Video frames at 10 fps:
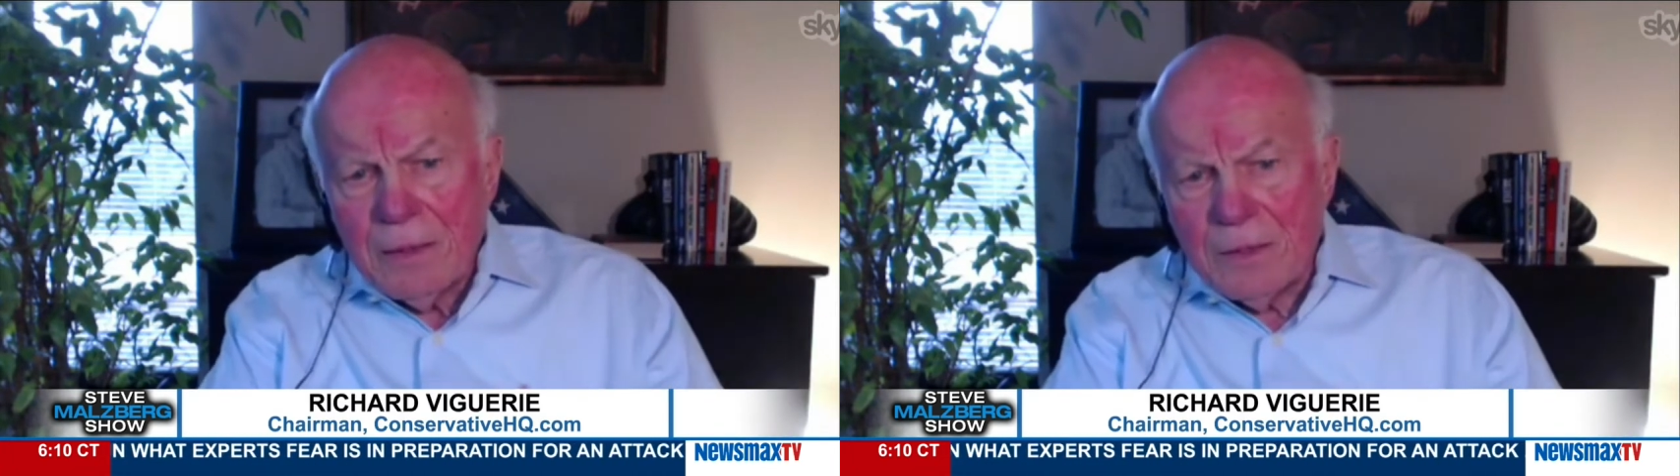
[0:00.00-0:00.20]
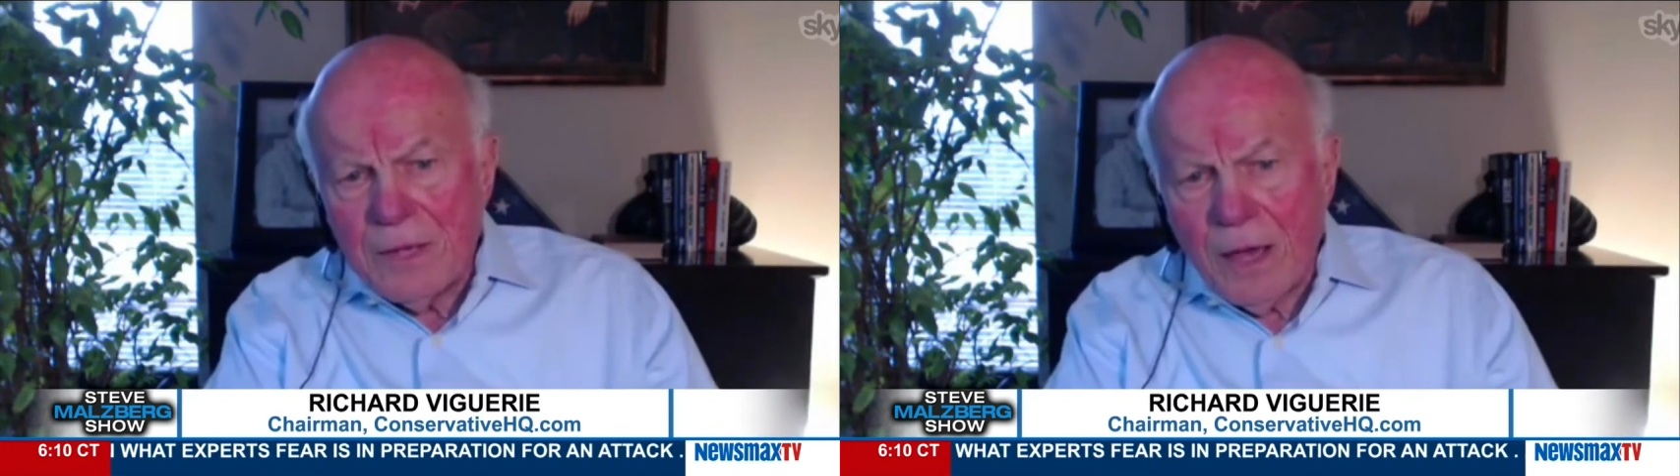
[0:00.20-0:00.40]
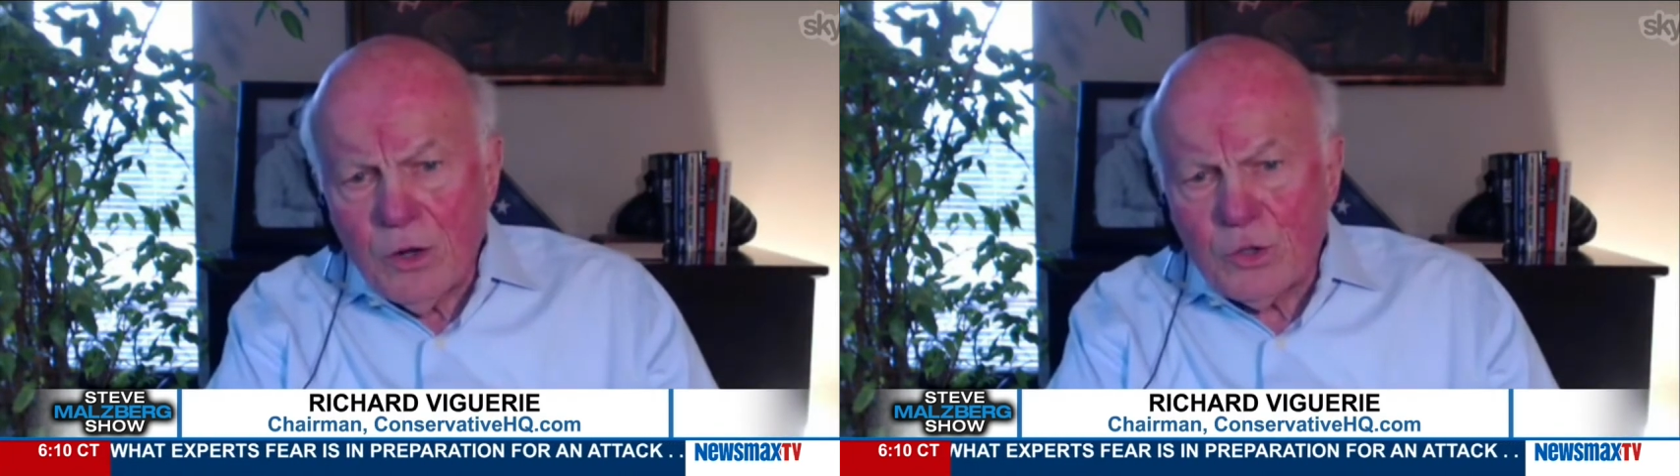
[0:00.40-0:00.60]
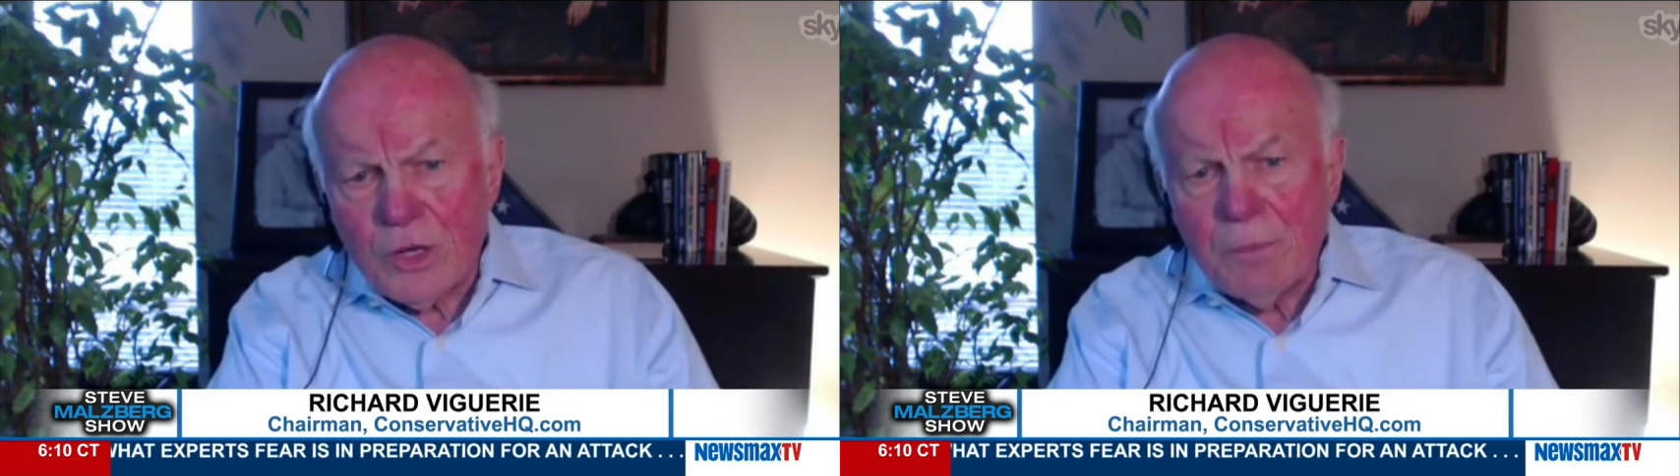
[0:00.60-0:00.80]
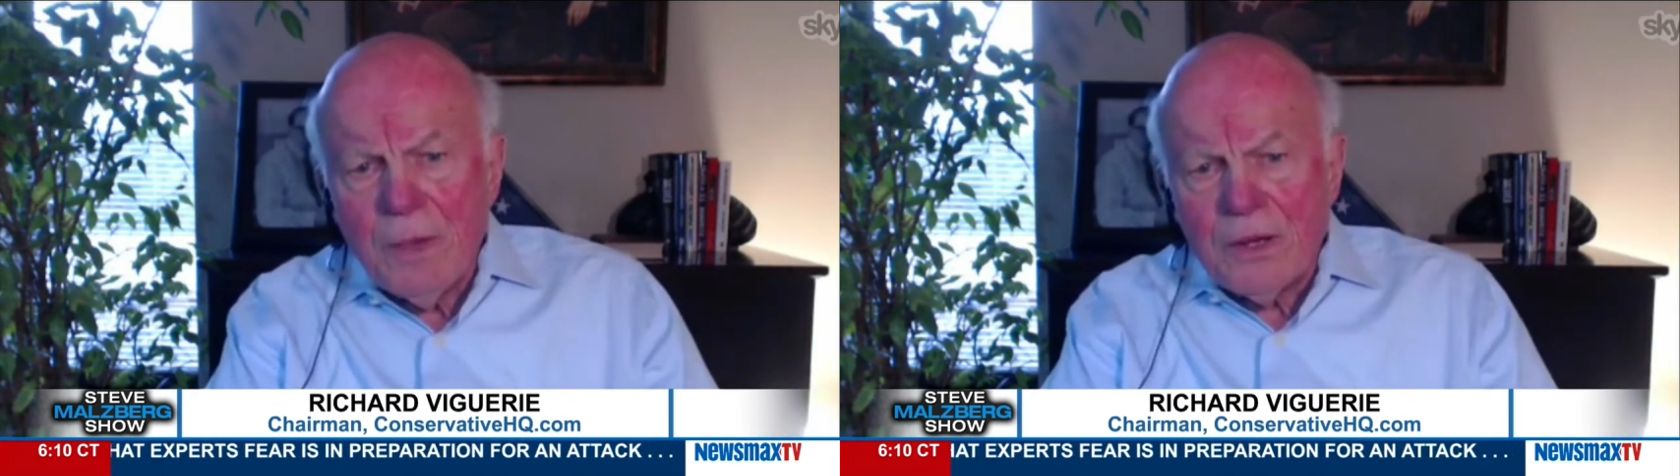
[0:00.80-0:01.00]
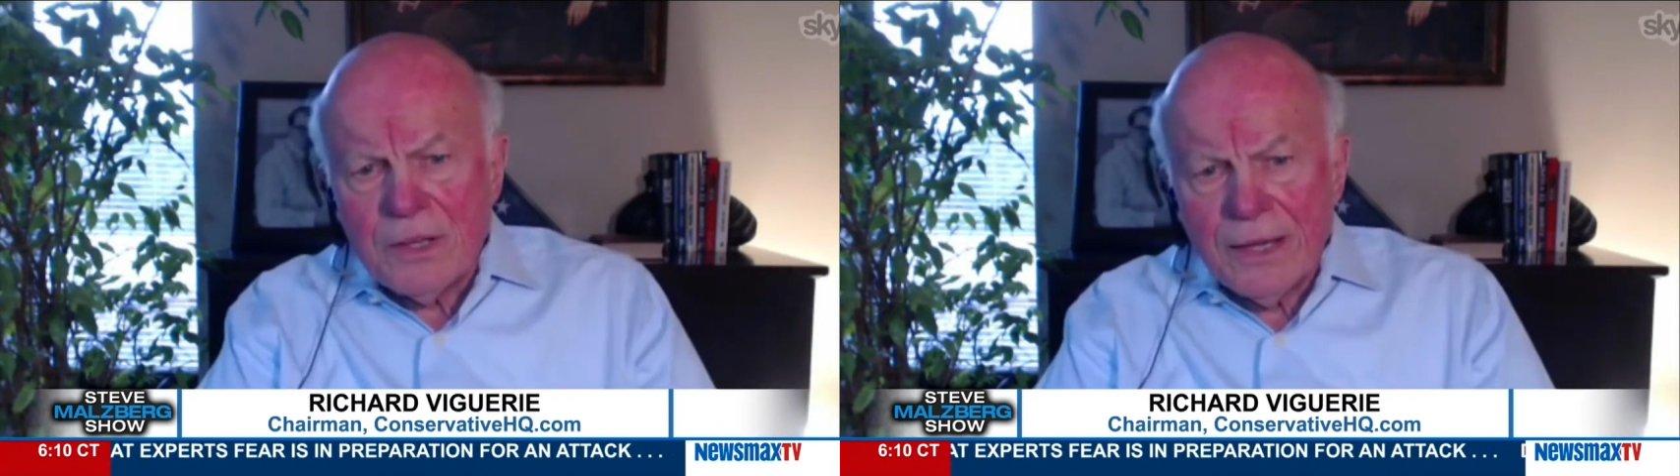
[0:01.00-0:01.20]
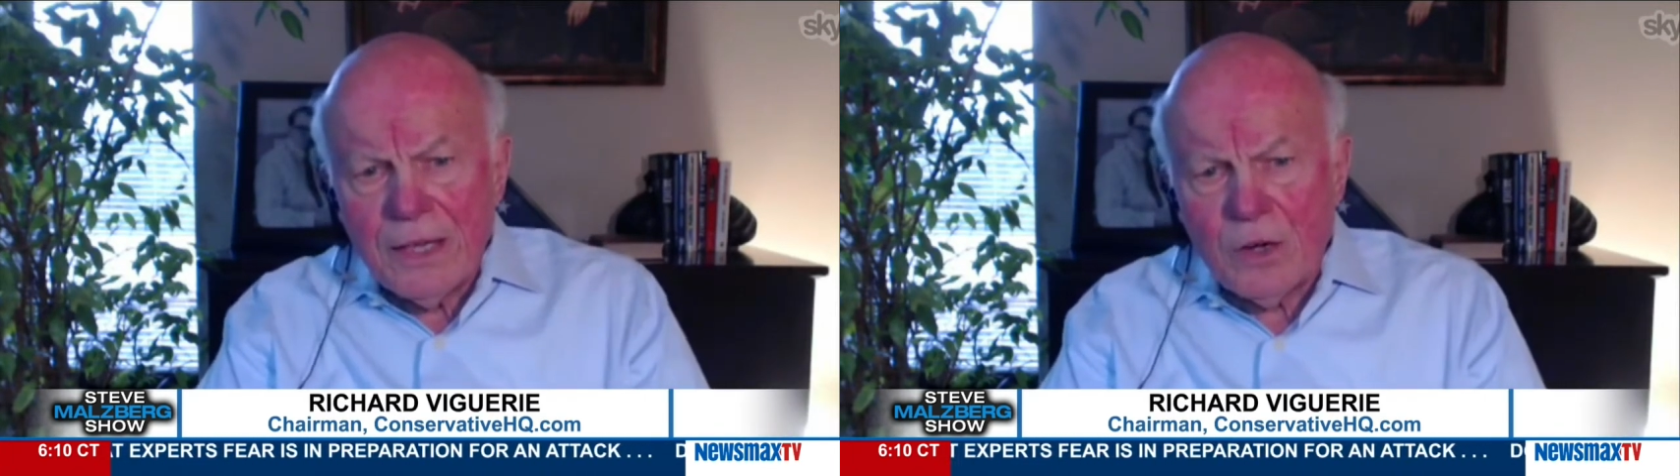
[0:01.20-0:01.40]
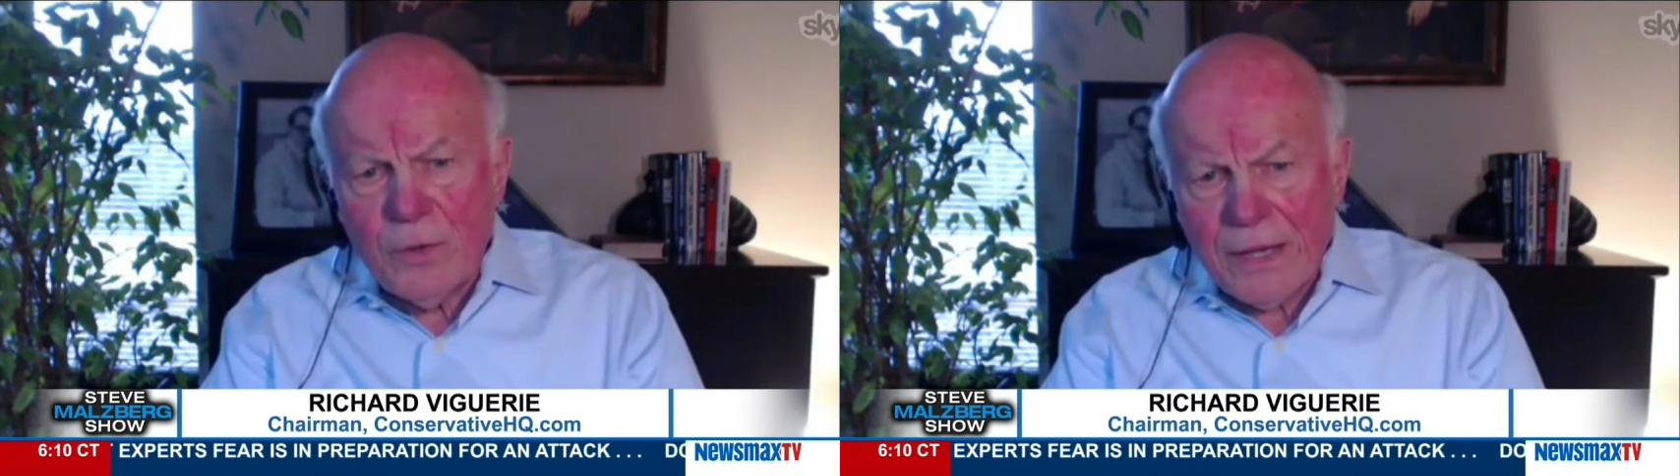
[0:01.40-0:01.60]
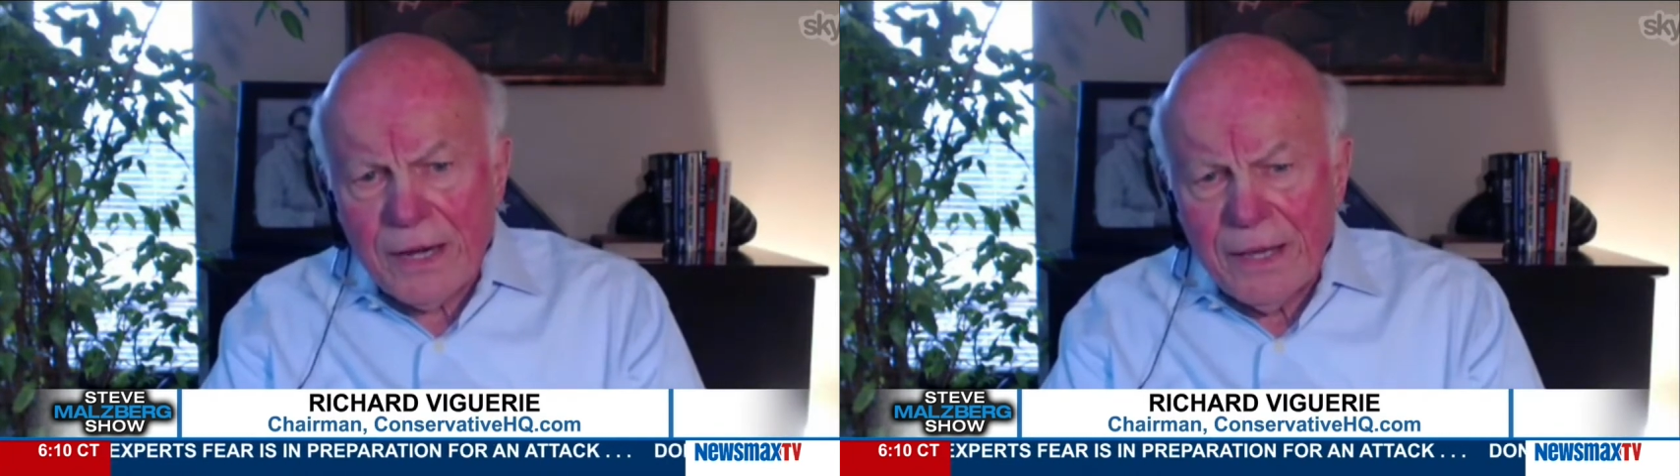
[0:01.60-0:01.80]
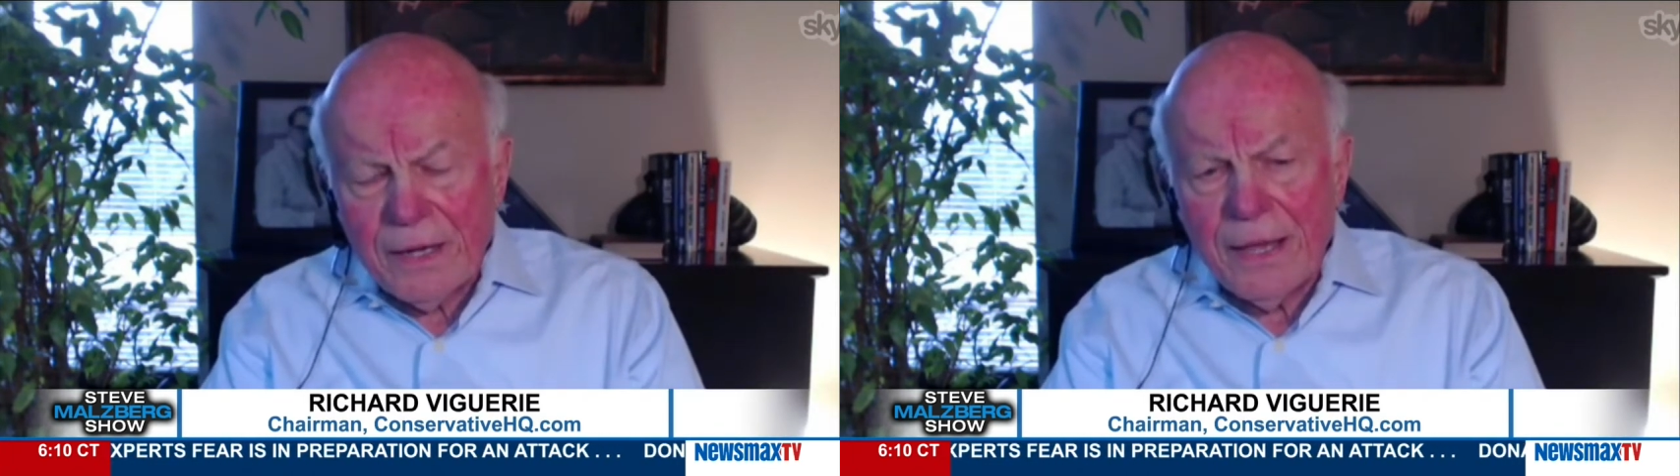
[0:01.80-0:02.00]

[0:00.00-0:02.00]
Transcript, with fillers: Donald Trump to Hillary Clinton,